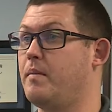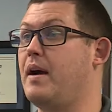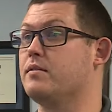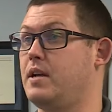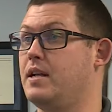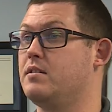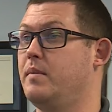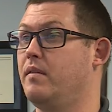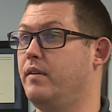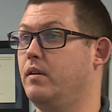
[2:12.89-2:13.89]
outside
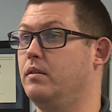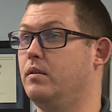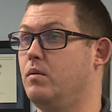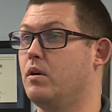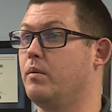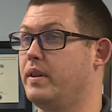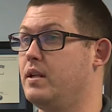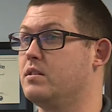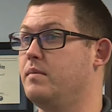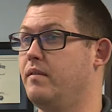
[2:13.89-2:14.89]
Smithfield or
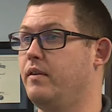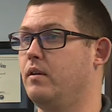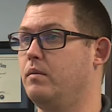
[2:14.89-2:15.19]
within Smithfield,